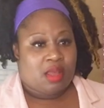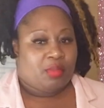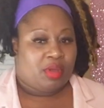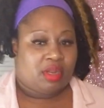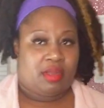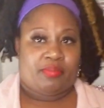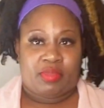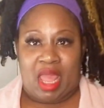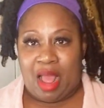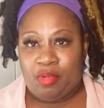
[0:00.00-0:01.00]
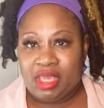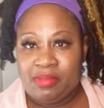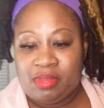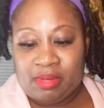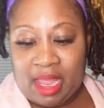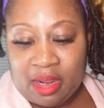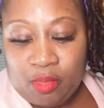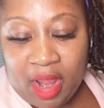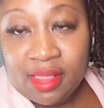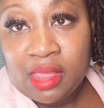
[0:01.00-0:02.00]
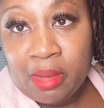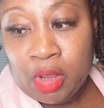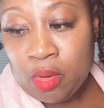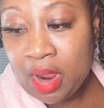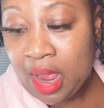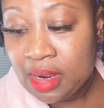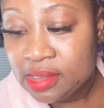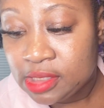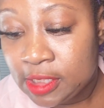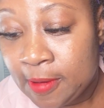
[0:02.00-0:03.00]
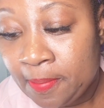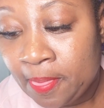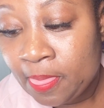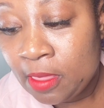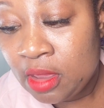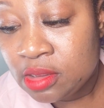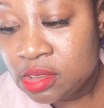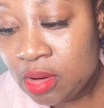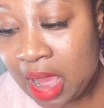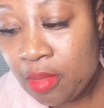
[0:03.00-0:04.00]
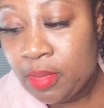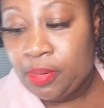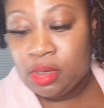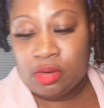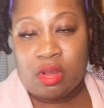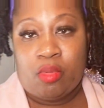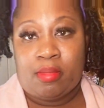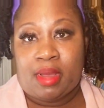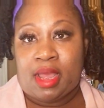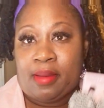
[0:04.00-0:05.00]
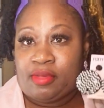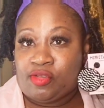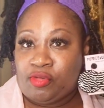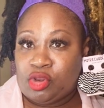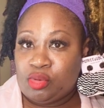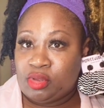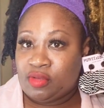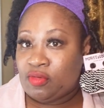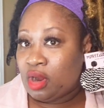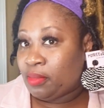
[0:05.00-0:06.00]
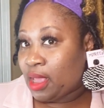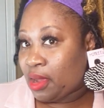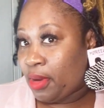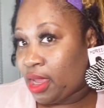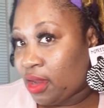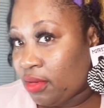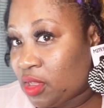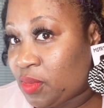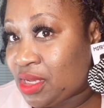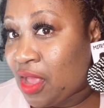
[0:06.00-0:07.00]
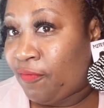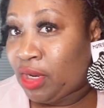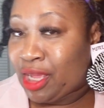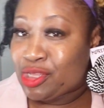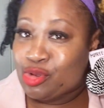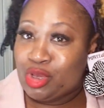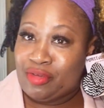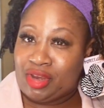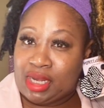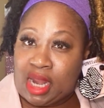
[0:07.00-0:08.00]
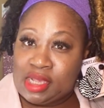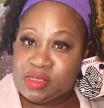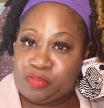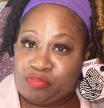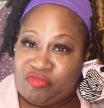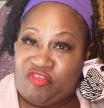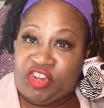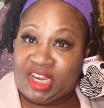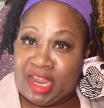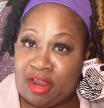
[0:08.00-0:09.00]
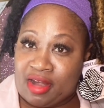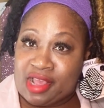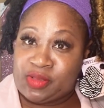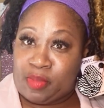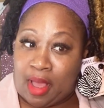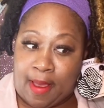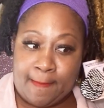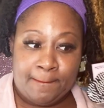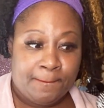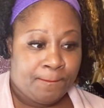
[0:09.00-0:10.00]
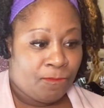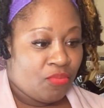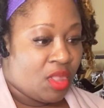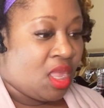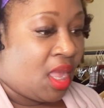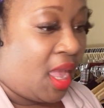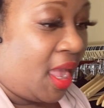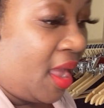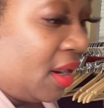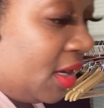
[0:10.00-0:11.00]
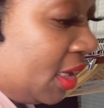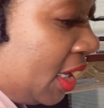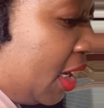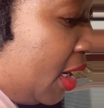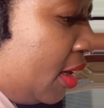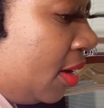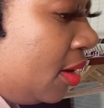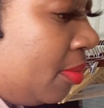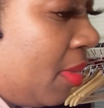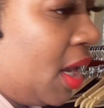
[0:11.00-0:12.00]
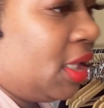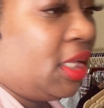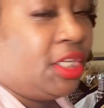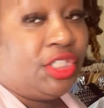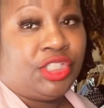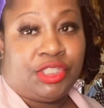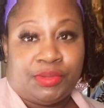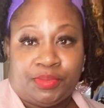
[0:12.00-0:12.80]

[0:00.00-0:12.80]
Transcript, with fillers: But I would keep the black and white theme going, honestly. So I will put it on with my MsFree2u Boulevard black and white earrings because I feel like it's gonna give it a nice flair, a nice pop. And again, my clutch.